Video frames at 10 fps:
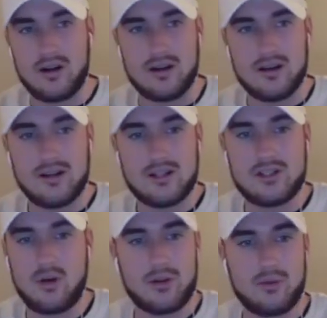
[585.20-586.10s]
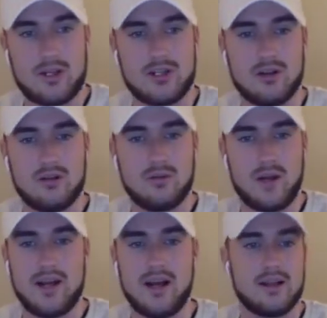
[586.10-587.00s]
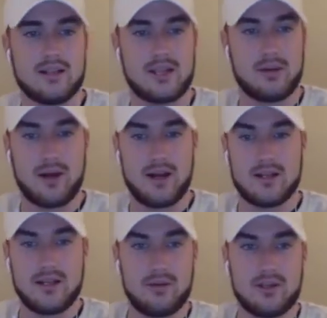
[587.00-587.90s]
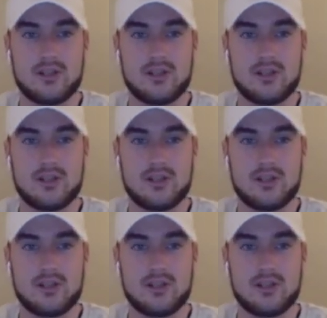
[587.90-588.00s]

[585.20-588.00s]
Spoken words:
with original. Why not? Let's get right into the original.